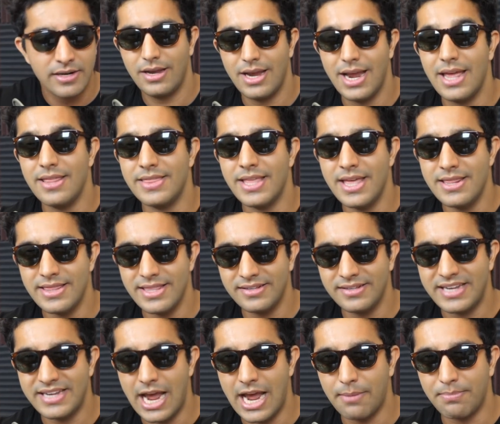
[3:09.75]
And then
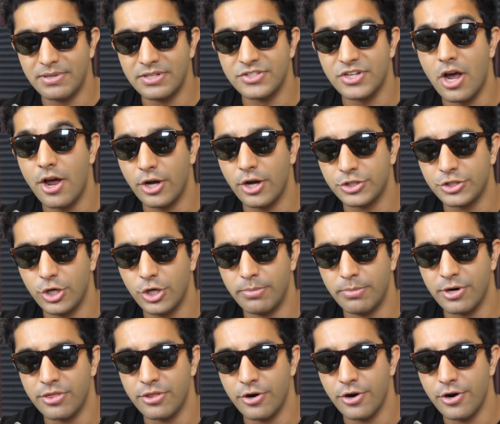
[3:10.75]
this happens on
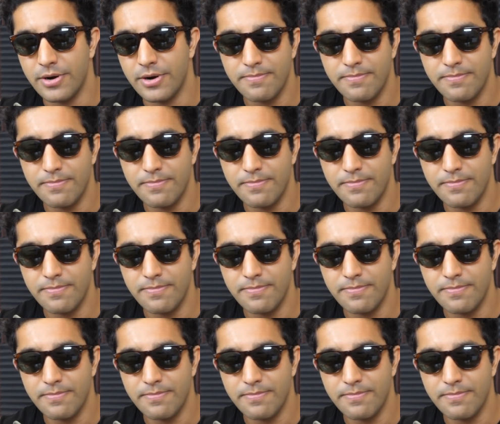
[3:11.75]
October 3rd.